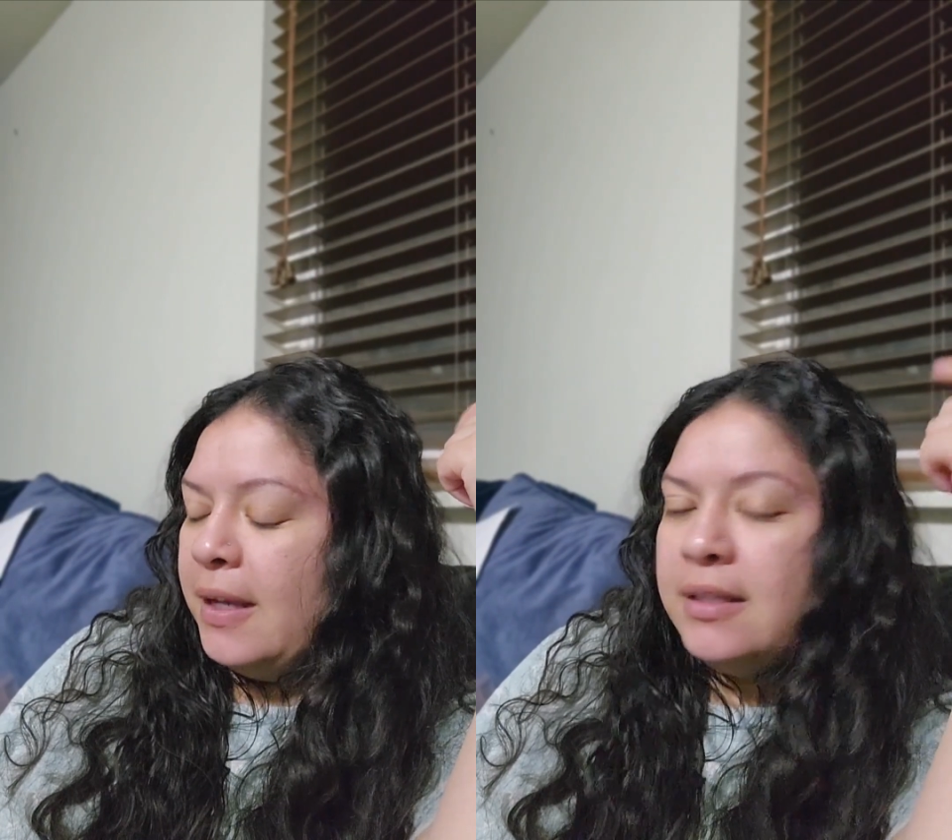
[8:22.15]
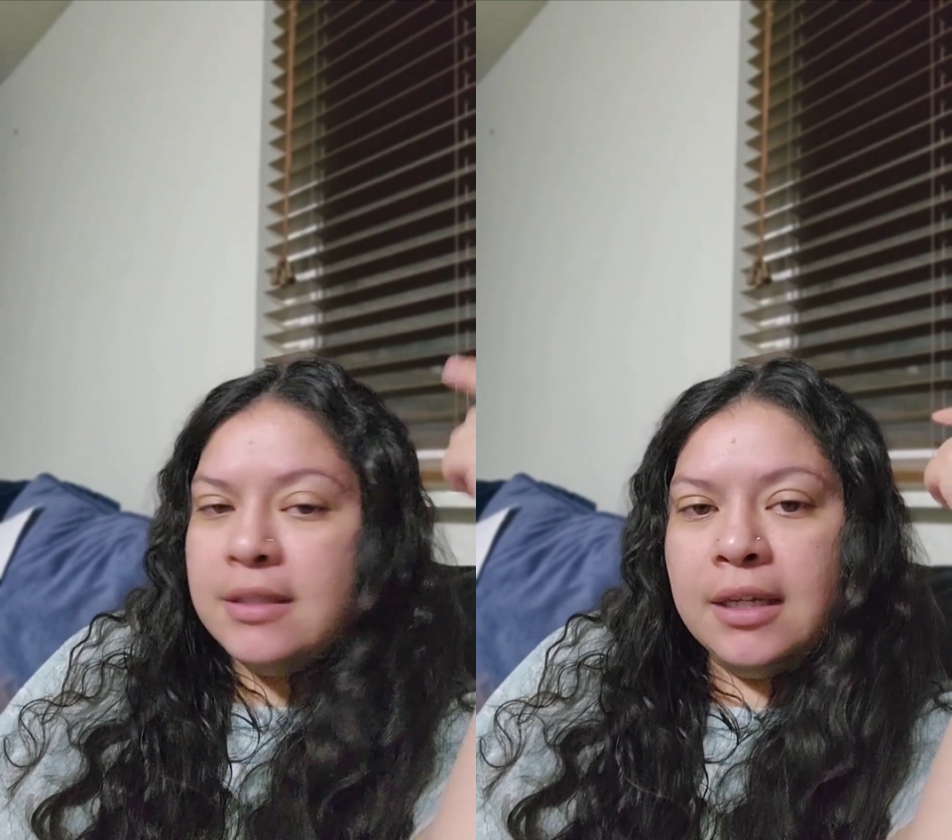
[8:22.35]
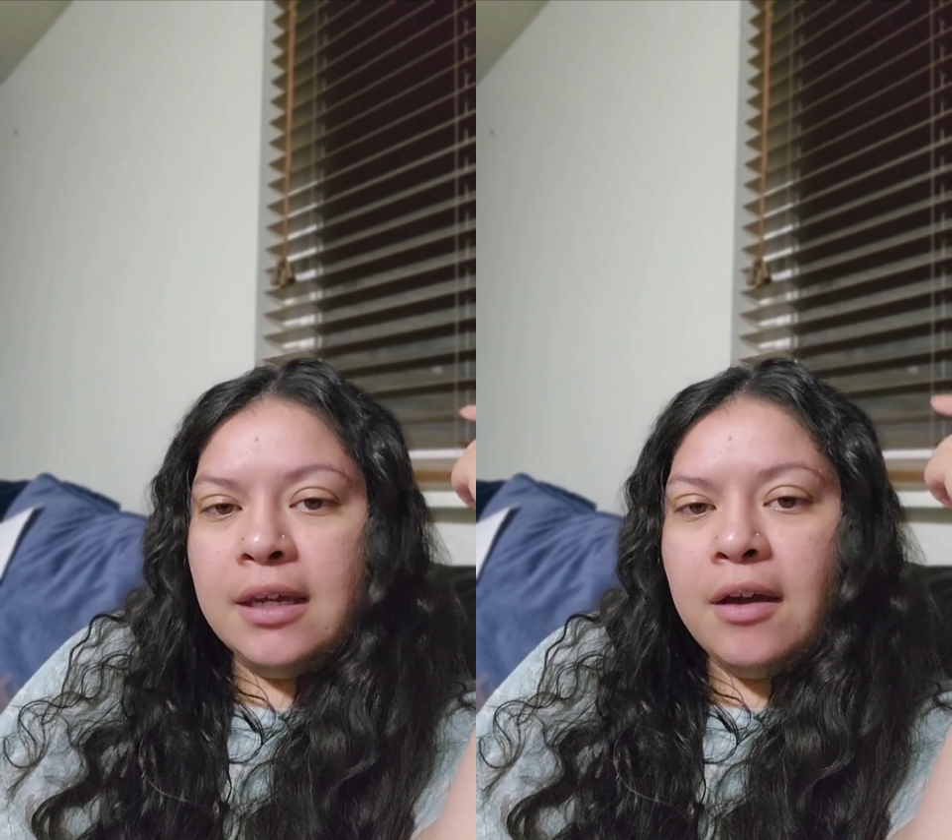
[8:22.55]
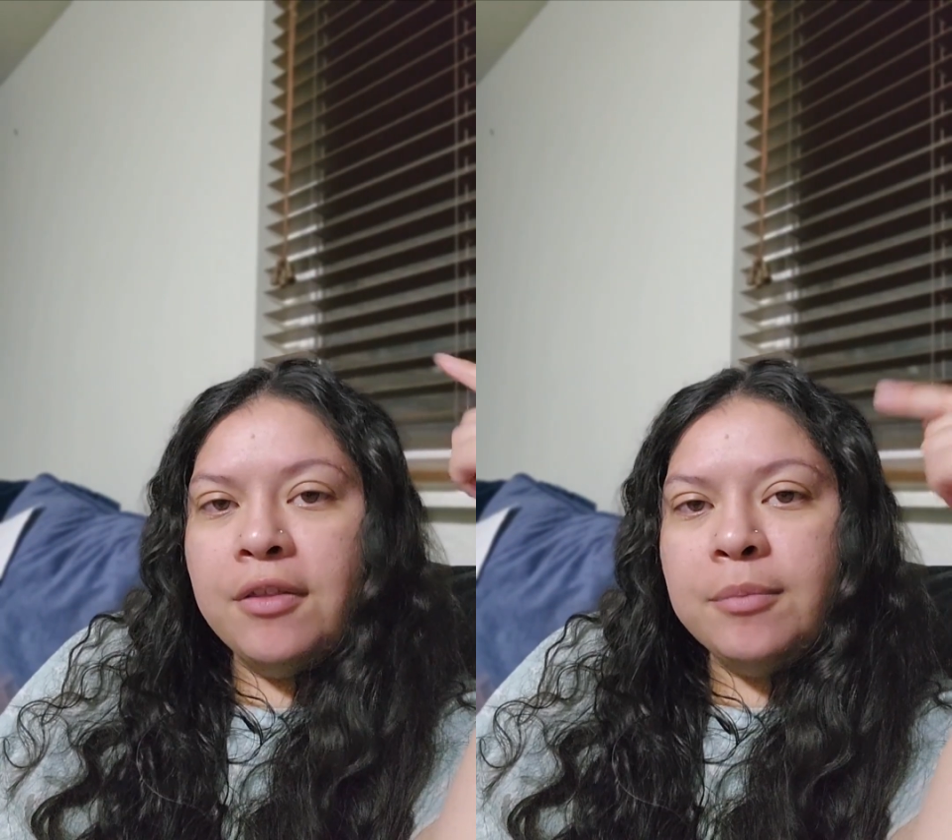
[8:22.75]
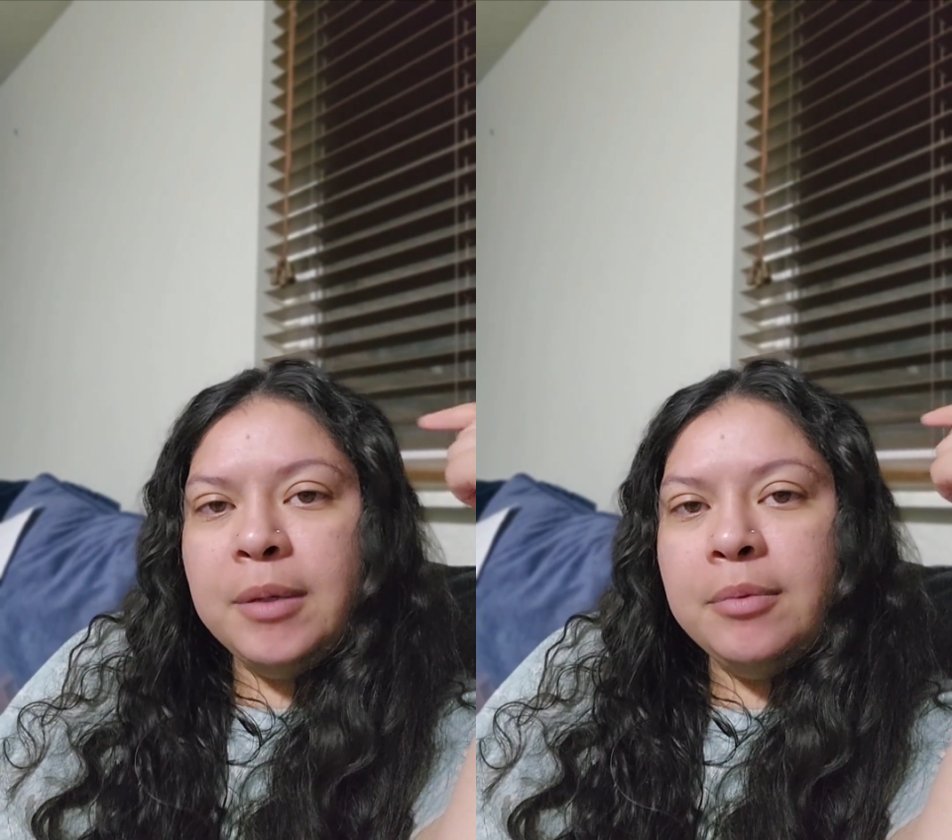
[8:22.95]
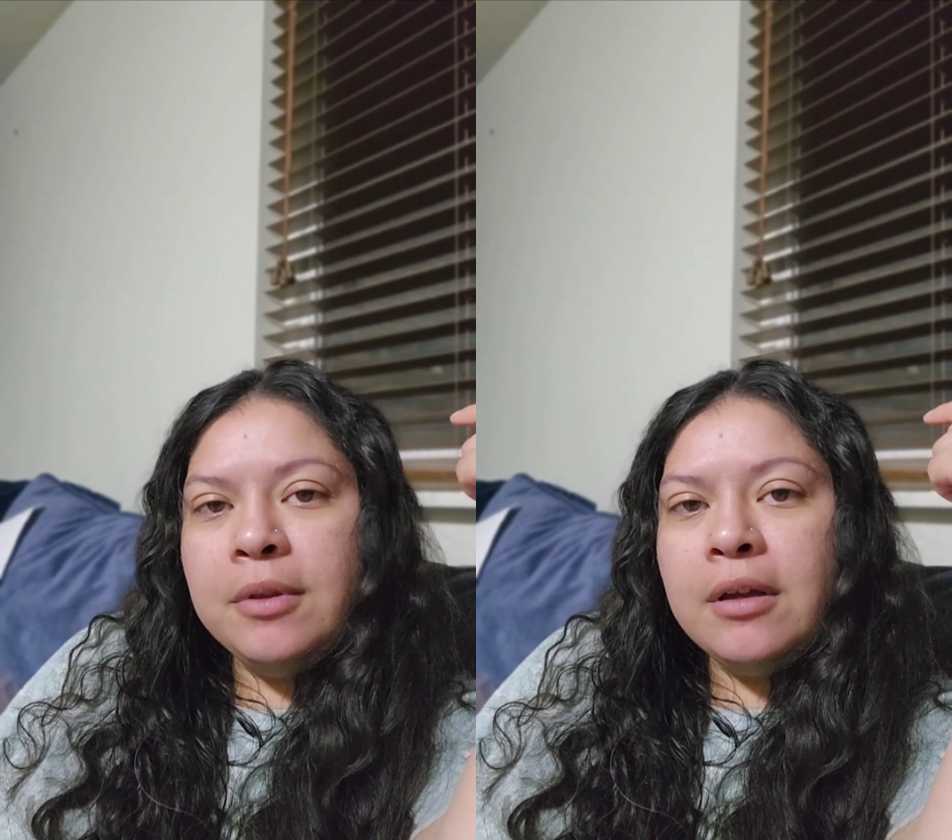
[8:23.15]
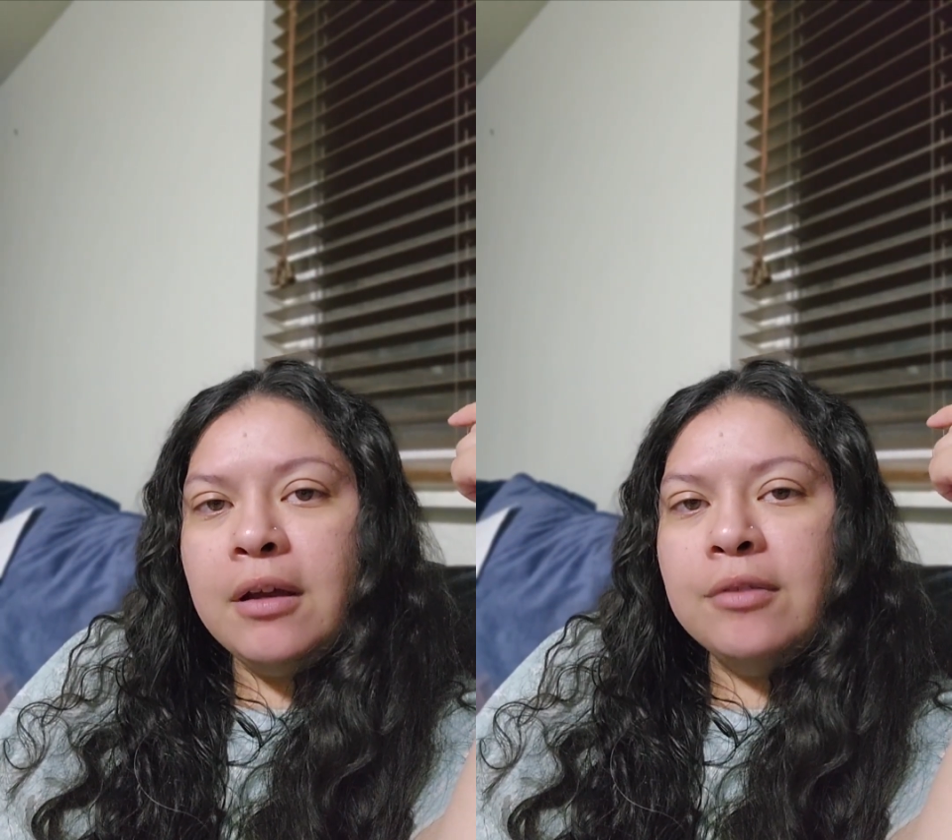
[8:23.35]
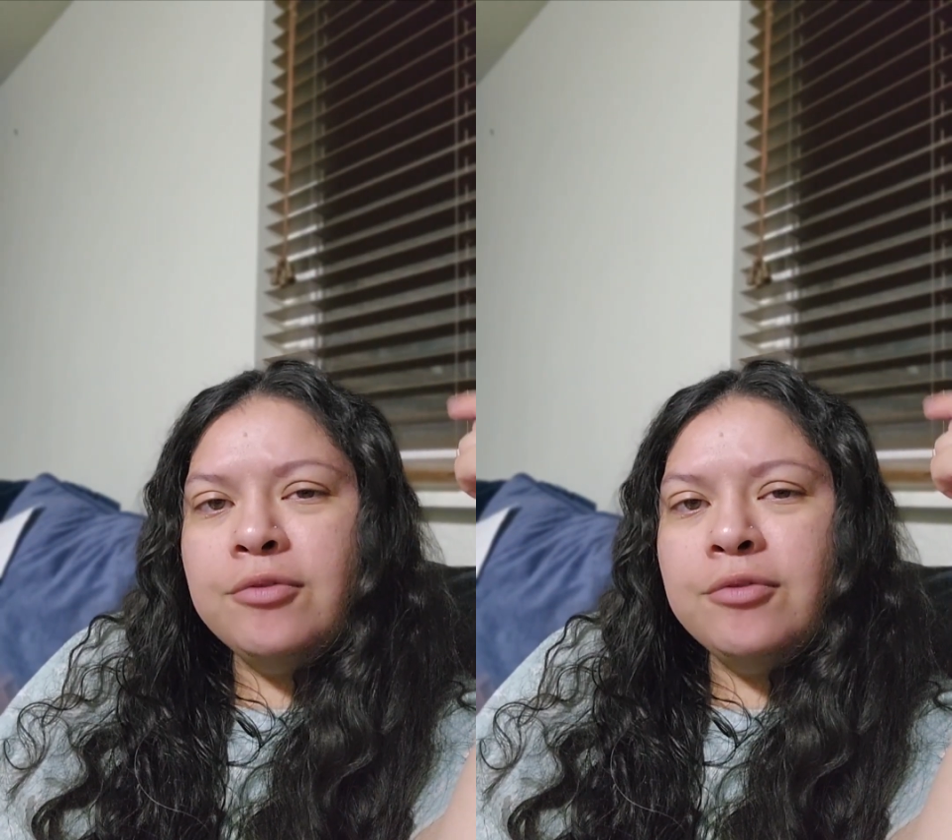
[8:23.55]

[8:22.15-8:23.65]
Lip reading: And seeing other people on